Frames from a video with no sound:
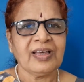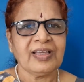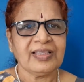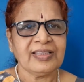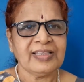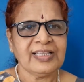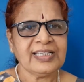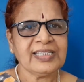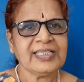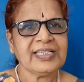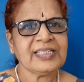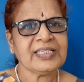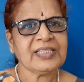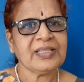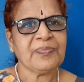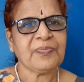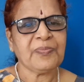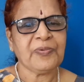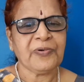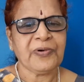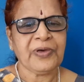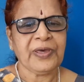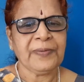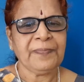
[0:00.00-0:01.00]
This is the
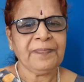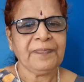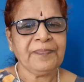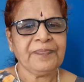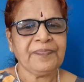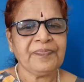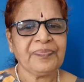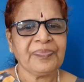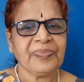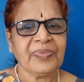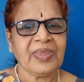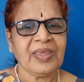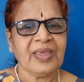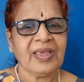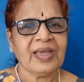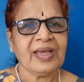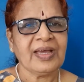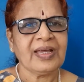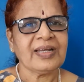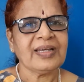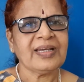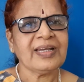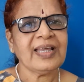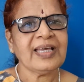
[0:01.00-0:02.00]
poem.
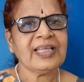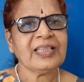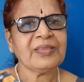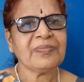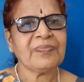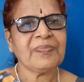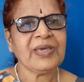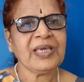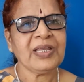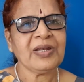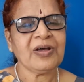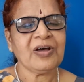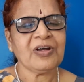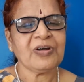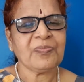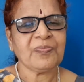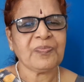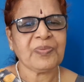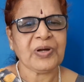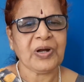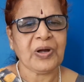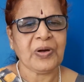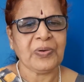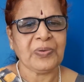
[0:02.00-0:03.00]
Death be
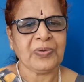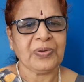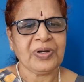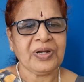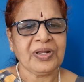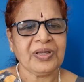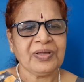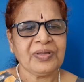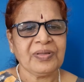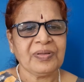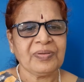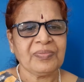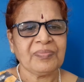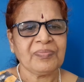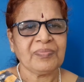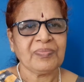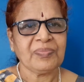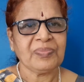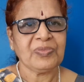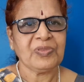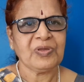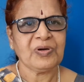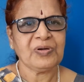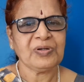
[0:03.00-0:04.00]
not proud,
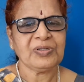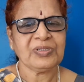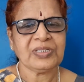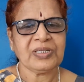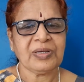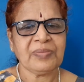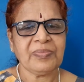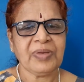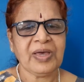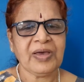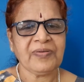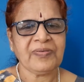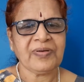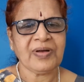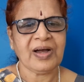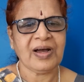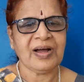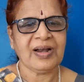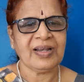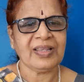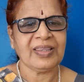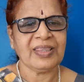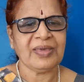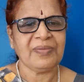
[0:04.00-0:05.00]
though some have
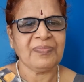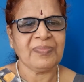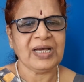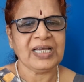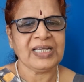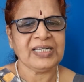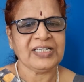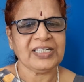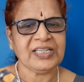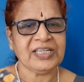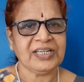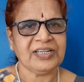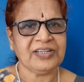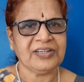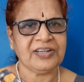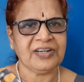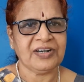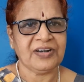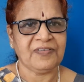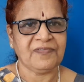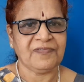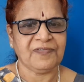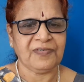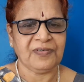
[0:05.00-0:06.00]
called thee mighty and
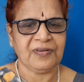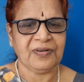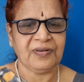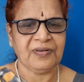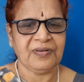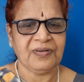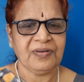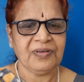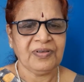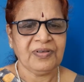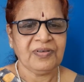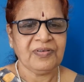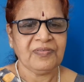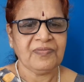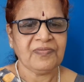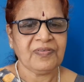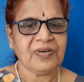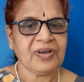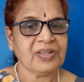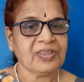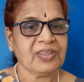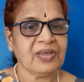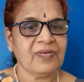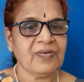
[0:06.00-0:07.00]
dreadful,
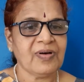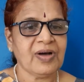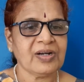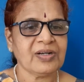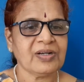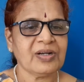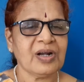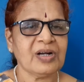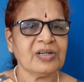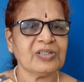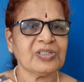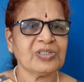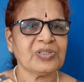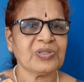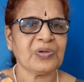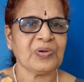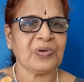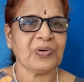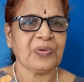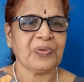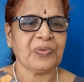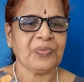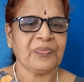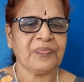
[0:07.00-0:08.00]
for thou art not
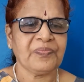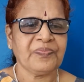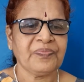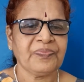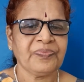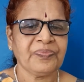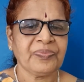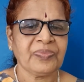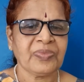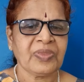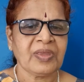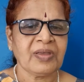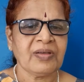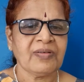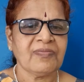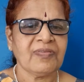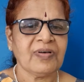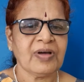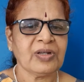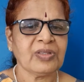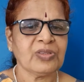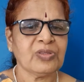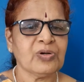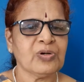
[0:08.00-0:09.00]
so,
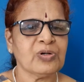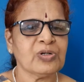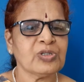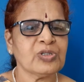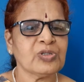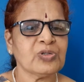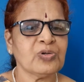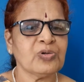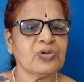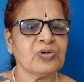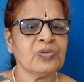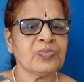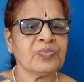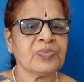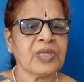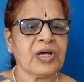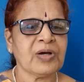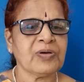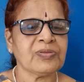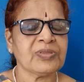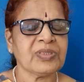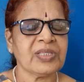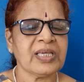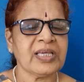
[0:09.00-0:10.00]
for those whom
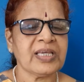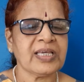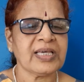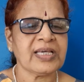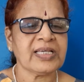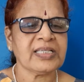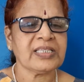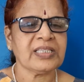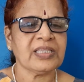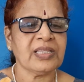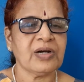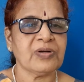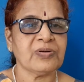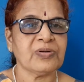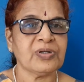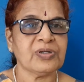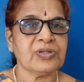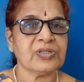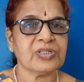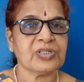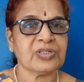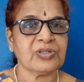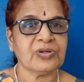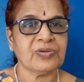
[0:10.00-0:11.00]
thou thinkest thou
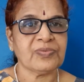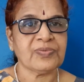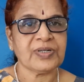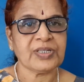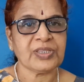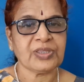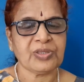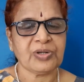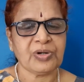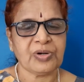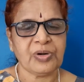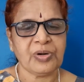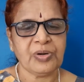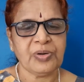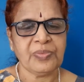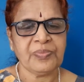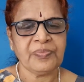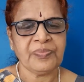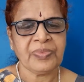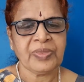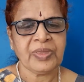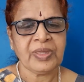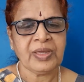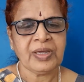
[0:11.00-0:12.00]
dost overthrow,
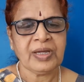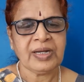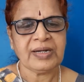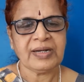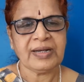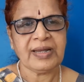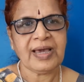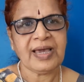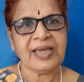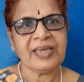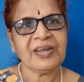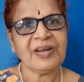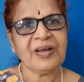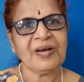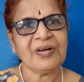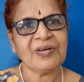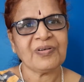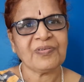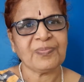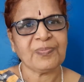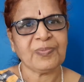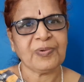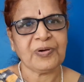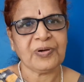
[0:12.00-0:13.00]
die
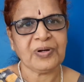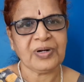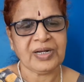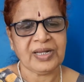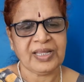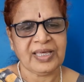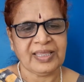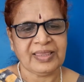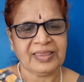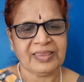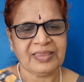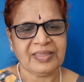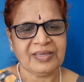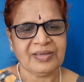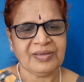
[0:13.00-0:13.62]
not for death,